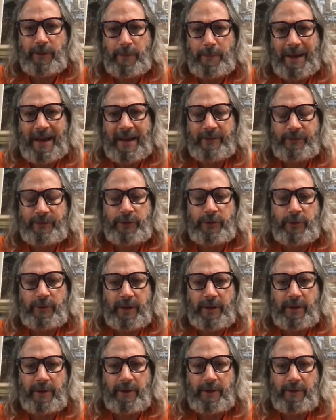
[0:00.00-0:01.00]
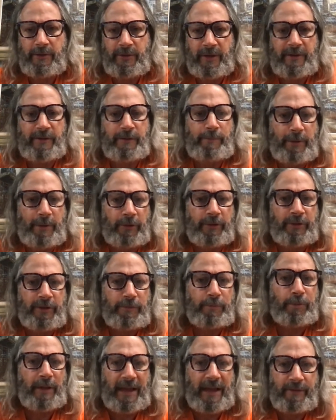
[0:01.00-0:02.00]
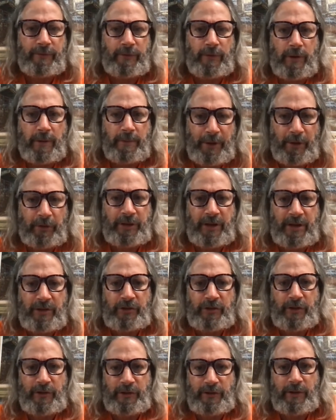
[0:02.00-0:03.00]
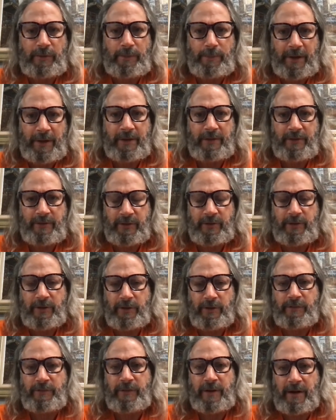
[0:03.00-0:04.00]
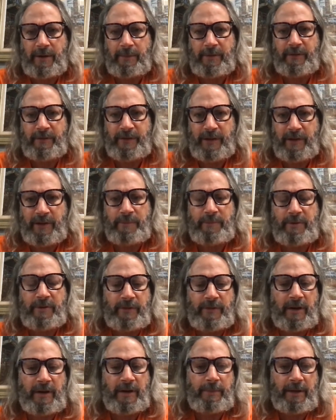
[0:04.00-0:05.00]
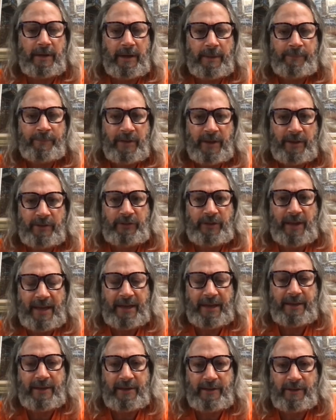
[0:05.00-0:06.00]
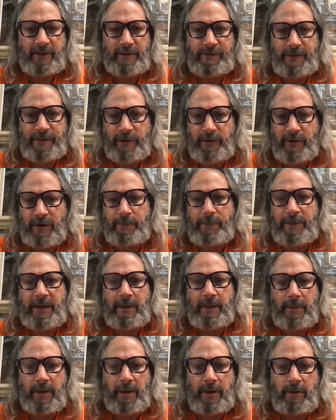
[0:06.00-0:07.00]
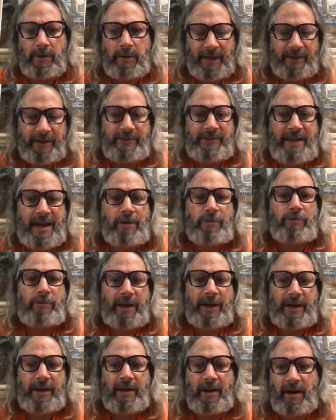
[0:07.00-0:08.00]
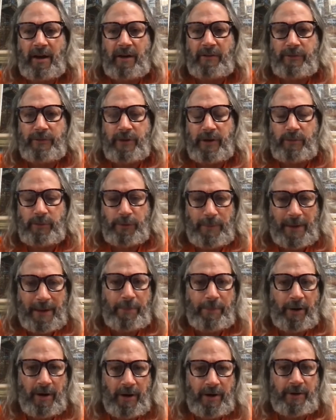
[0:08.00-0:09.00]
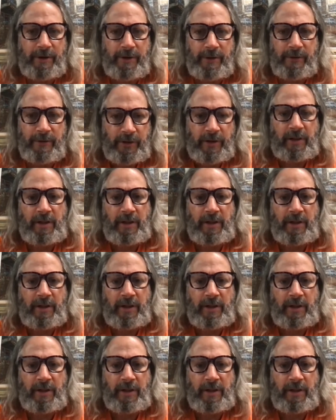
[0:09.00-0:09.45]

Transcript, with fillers: the past two years that has built this platform, built it in GCP and secure environment, FedRAMP environment, has taken it to the FedRAMP PMO, and is now ready to offer it with my partners to